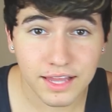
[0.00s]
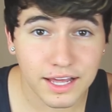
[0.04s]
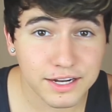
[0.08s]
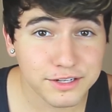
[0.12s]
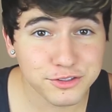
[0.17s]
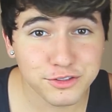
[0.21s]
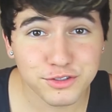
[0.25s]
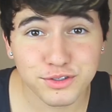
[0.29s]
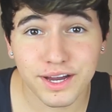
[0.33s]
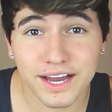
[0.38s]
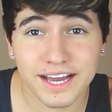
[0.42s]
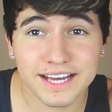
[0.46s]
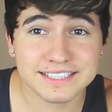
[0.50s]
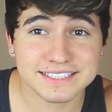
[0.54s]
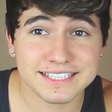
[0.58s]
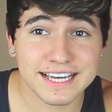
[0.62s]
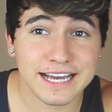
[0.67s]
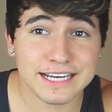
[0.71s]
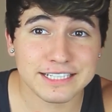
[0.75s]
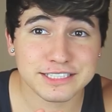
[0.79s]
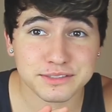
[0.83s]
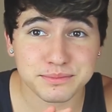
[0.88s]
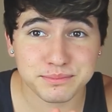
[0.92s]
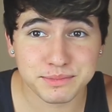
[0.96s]
A lot of you guys
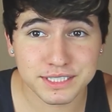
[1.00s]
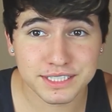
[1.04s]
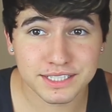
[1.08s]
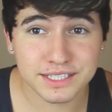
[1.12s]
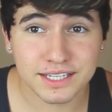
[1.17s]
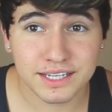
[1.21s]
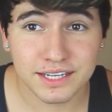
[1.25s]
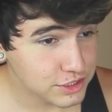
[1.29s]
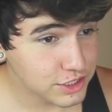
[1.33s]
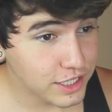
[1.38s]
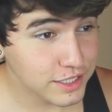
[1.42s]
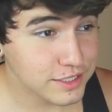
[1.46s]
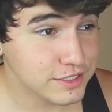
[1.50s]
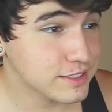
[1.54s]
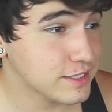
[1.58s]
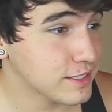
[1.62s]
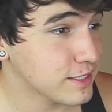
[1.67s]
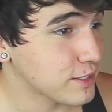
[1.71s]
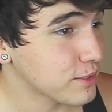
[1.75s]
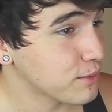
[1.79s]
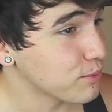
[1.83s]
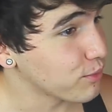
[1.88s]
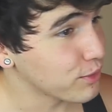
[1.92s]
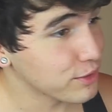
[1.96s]
ask me,
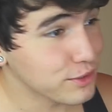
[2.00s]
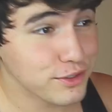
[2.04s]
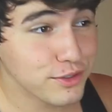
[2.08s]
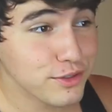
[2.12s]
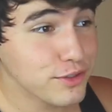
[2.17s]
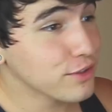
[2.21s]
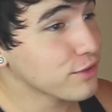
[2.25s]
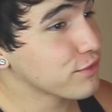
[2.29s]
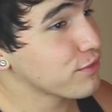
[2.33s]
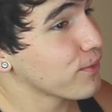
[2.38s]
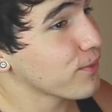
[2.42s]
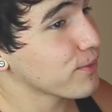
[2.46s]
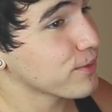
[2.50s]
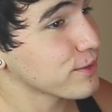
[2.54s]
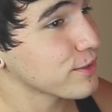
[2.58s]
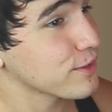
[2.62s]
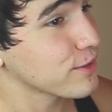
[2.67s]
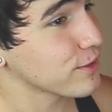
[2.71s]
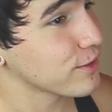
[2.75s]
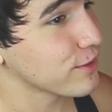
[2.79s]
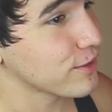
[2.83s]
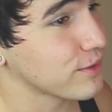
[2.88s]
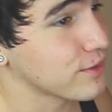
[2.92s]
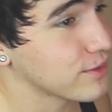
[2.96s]
Jc, what do you look for in a
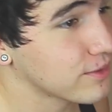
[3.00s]
girl?